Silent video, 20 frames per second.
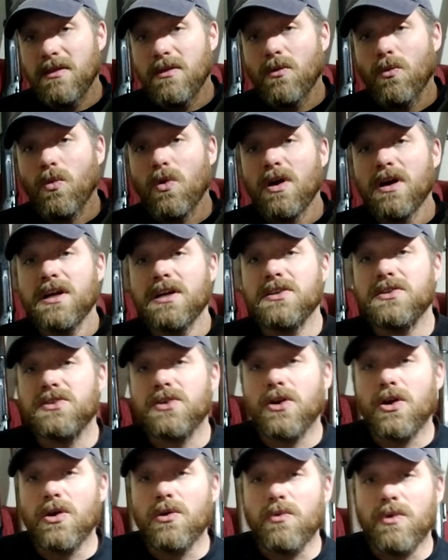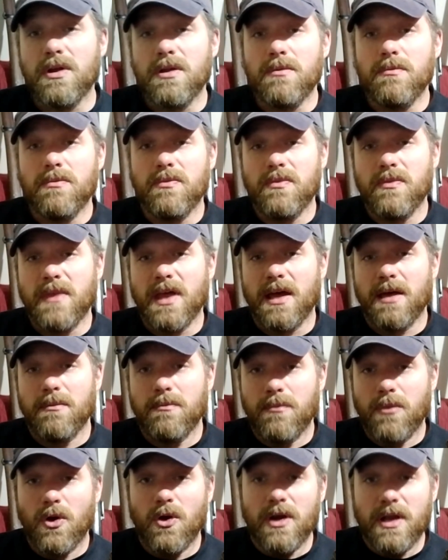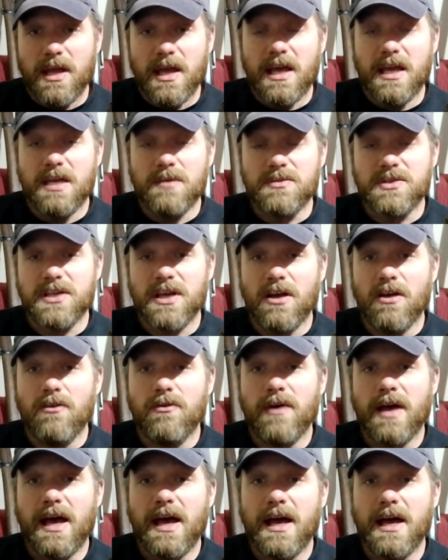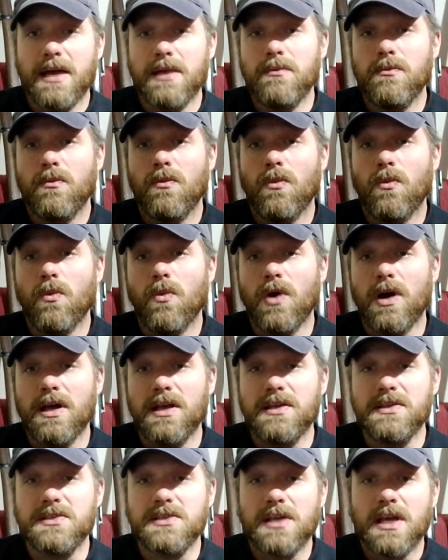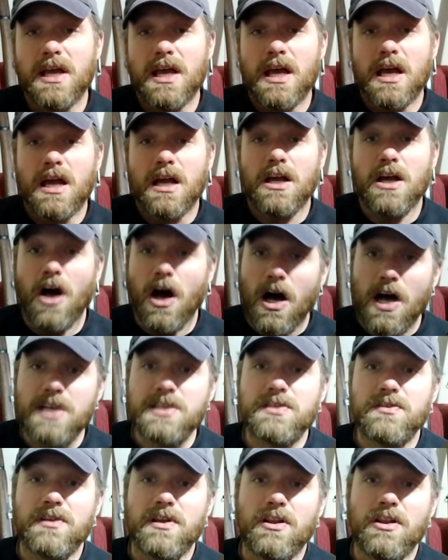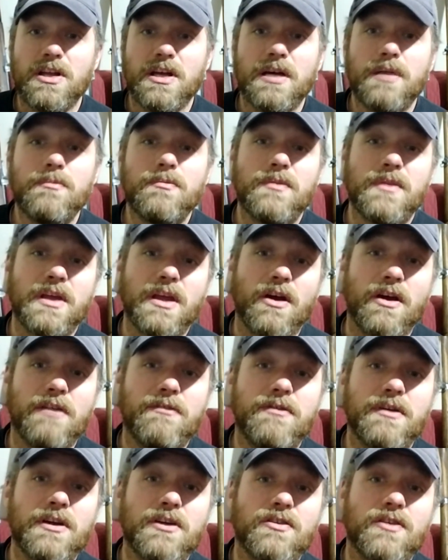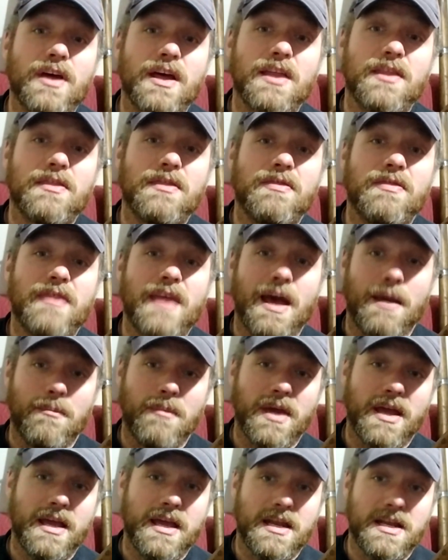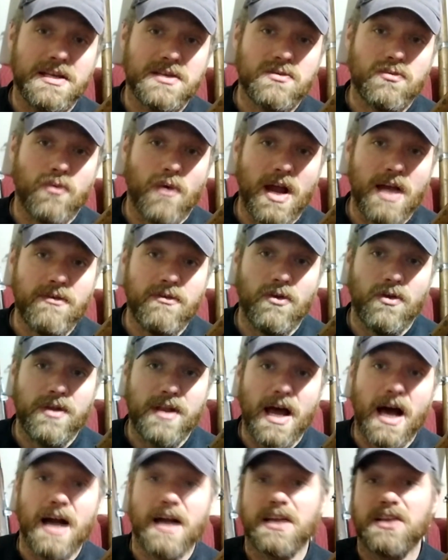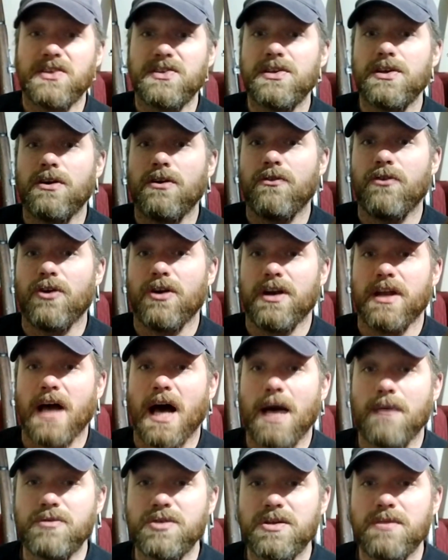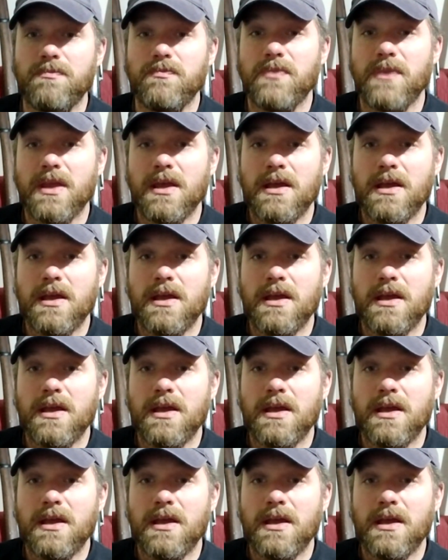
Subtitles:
one concern that Berthier himself had was cost of the clip. He figured that may get his rifle not considered for adoption.